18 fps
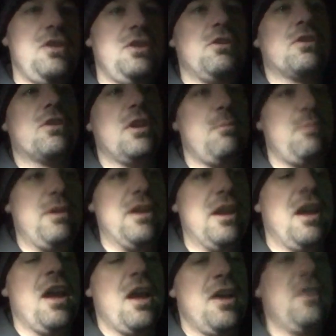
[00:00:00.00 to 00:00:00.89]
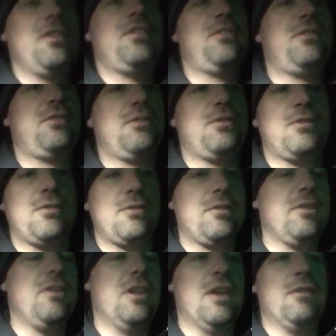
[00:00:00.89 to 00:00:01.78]
you're going to be,
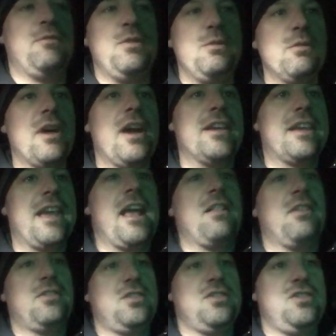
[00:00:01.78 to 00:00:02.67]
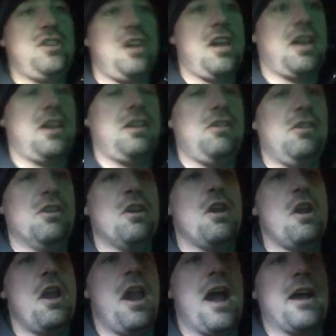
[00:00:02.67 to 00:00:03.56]
if you like Allison Janney,
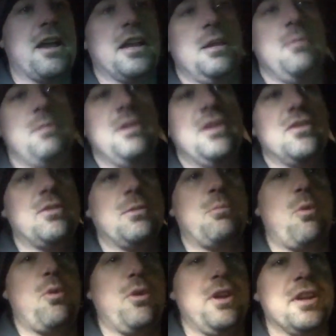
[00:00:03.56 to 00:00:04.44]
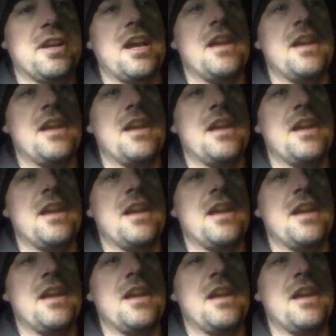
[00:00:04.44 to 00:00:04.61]
you're not going to be disappointed.